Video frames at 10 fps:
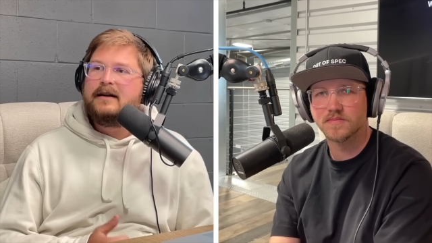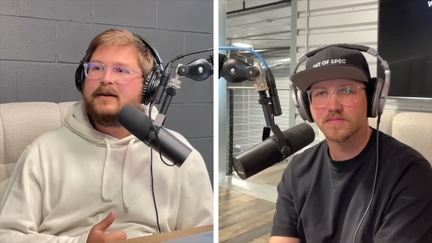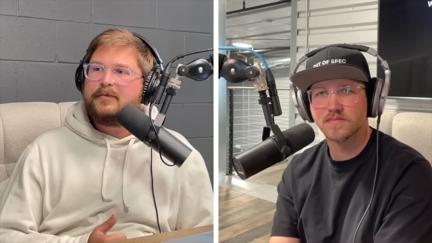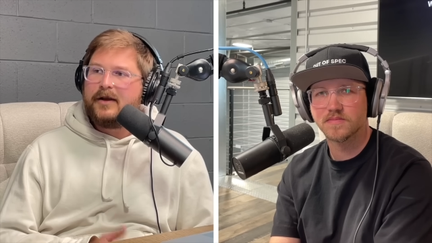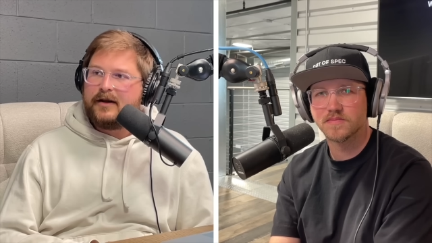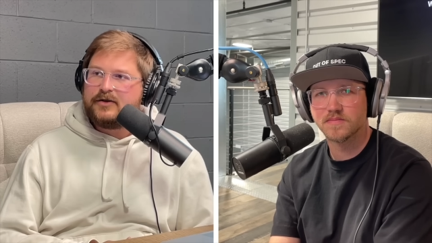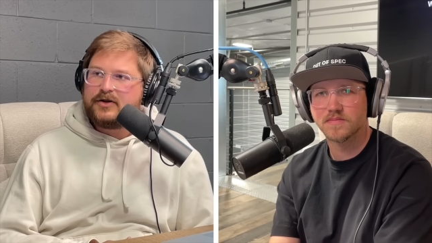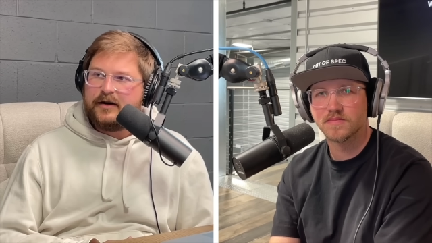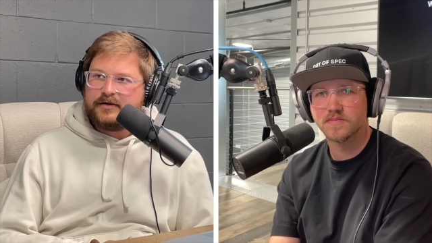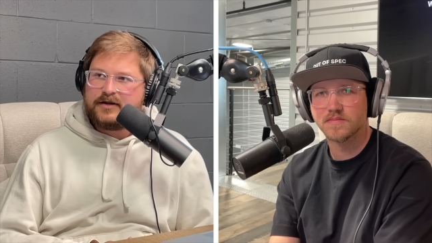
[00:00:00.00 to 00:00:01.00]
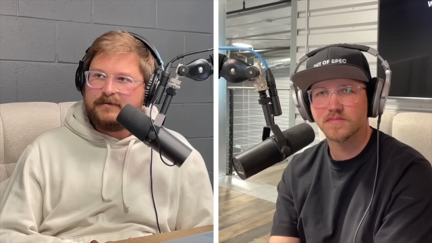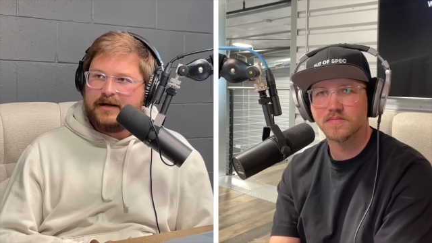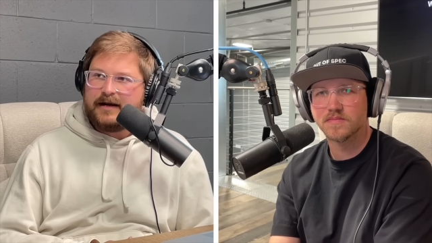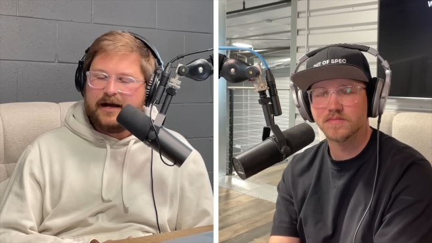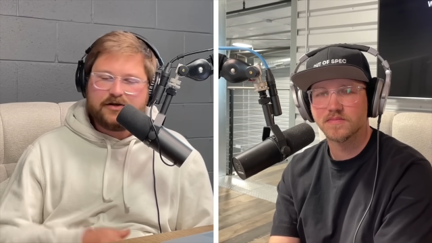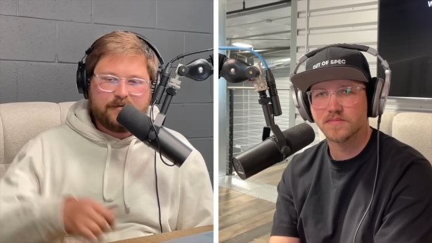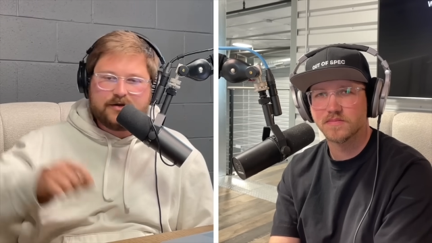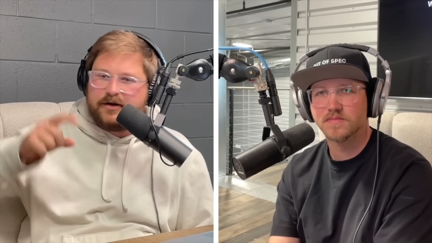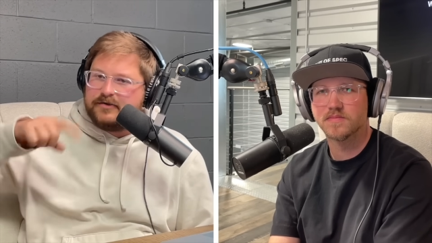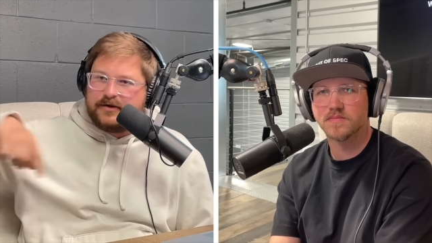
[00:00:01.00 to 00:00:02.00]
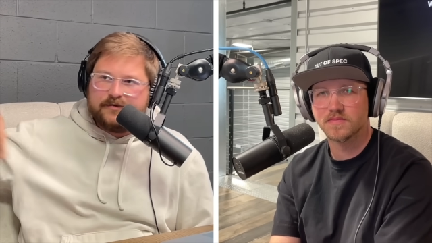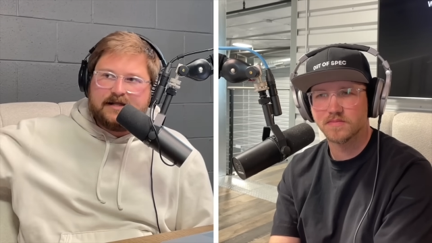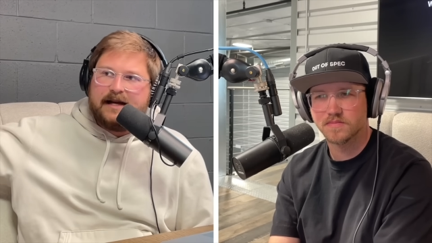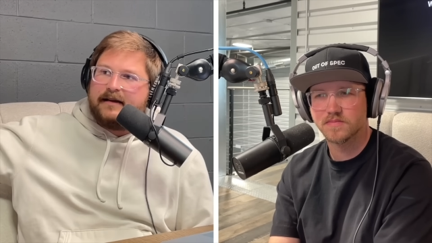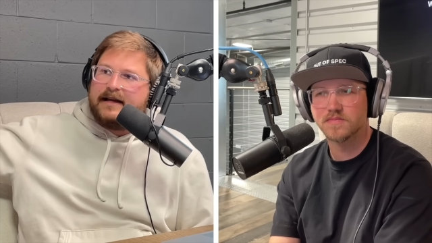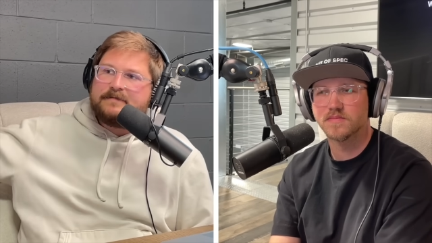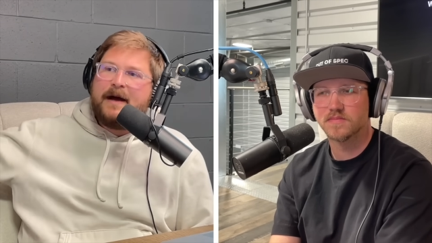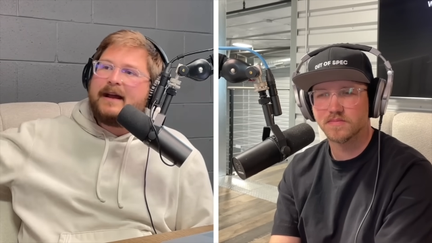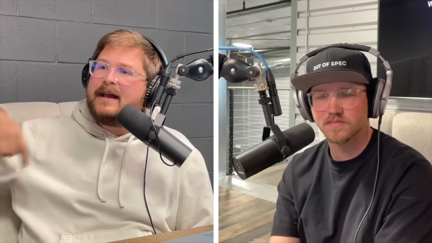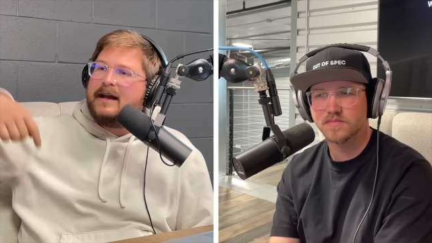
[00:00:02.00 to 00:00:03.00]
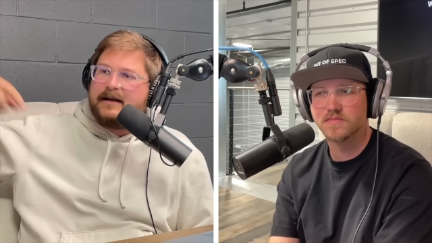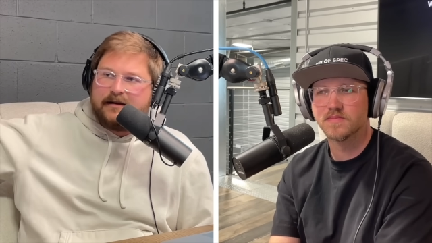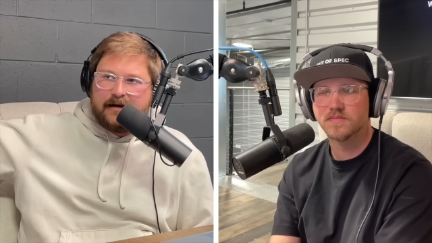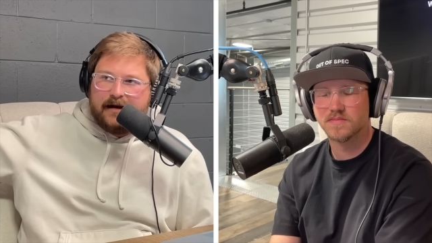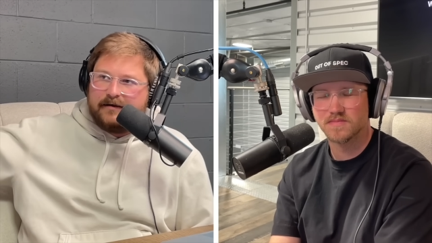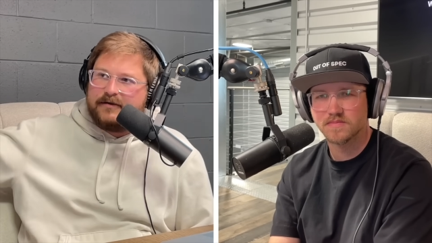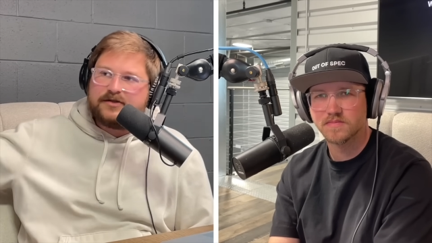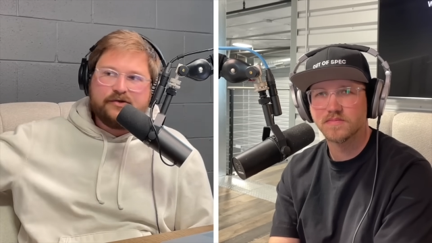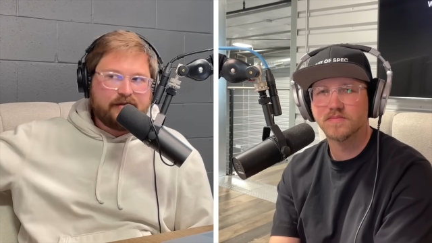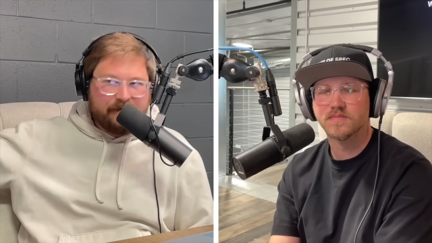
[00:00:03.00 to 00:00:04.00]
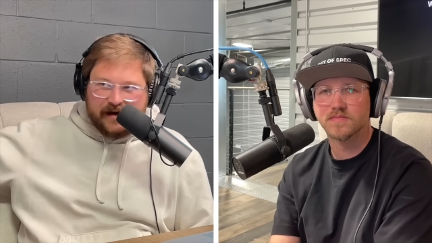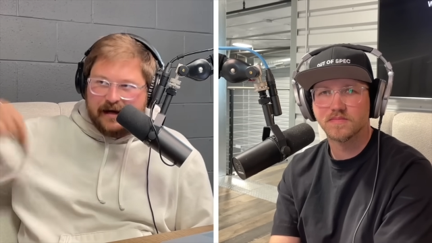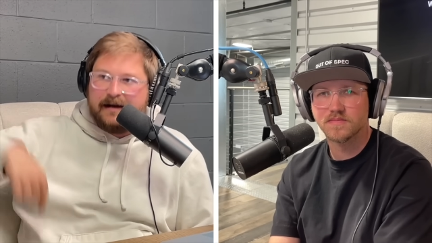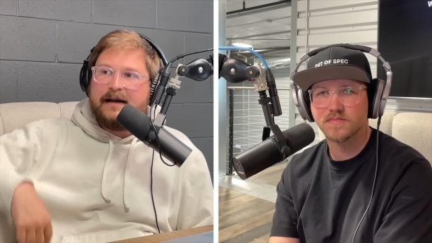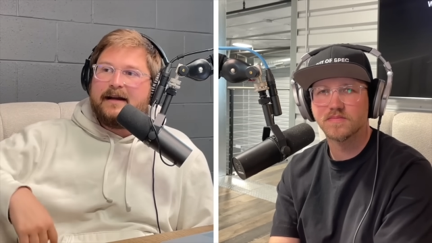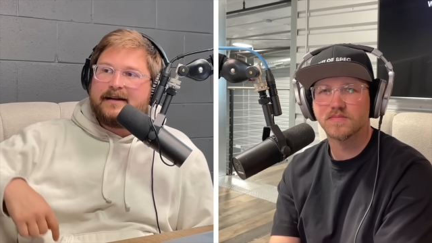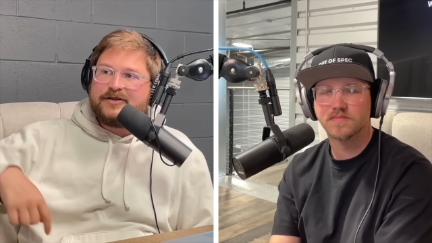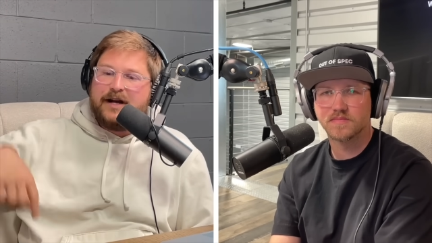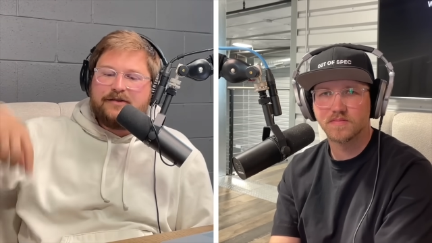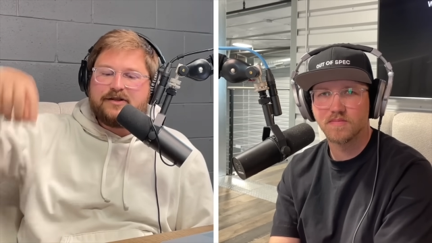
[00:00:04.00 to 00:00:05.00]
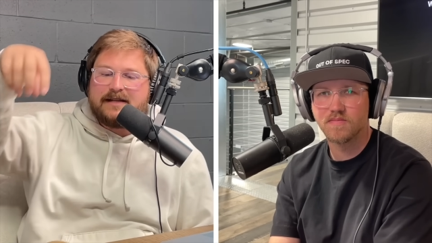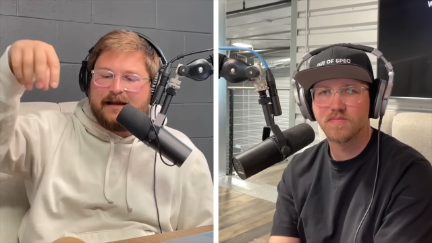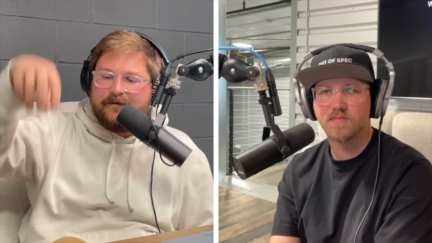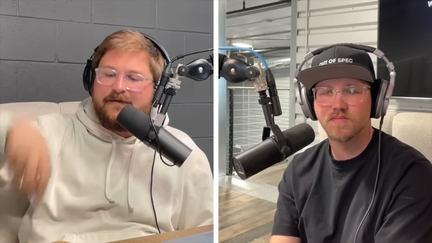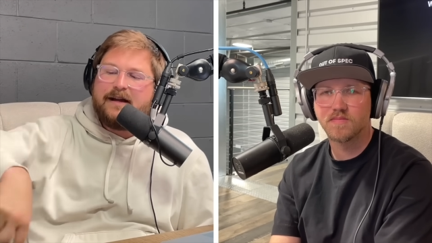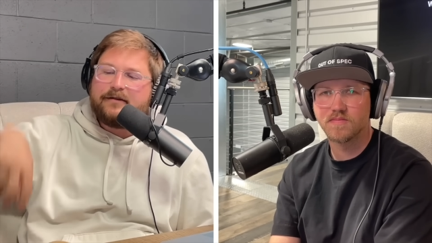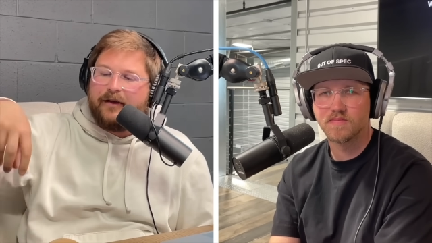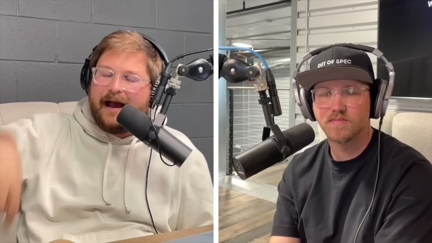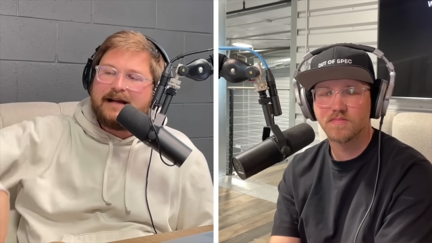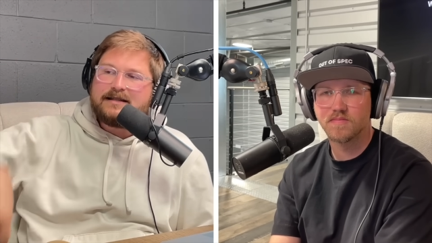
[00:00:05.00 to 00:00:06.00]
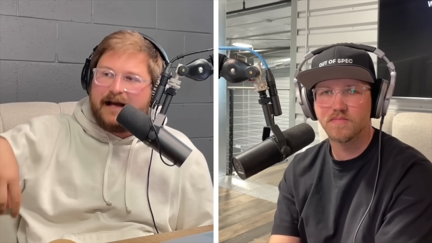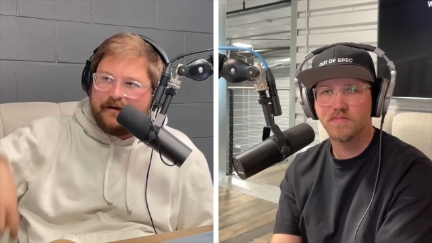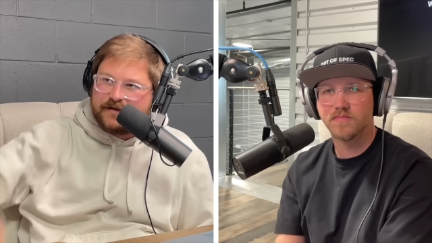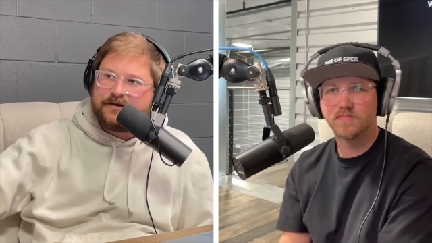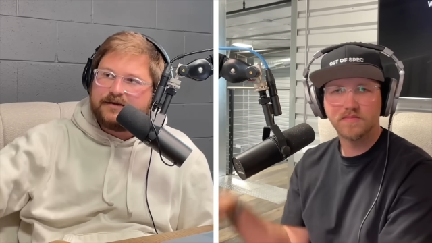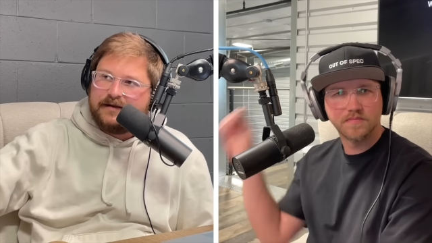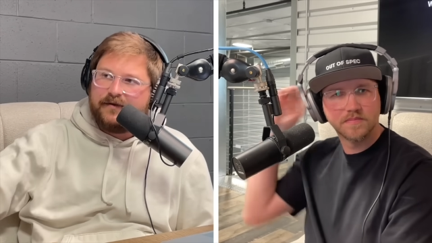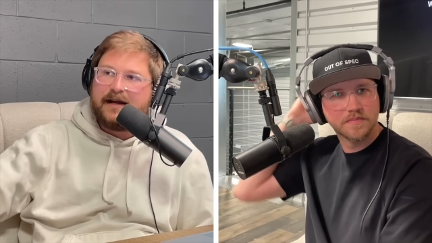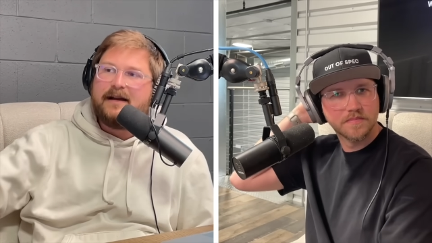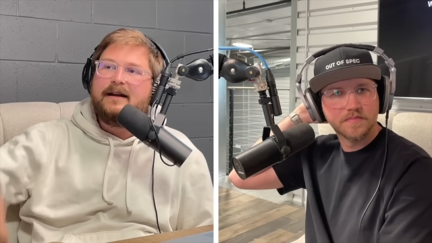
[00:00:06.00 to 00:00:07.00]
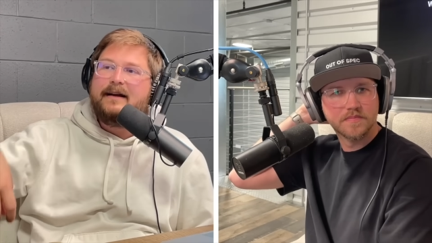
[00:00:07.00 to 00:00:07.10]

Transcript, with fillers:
Speaker 1: plug and charge communication, which goes through T L S backend and, and their certificate exchanges, and the vehicle has to have a certificate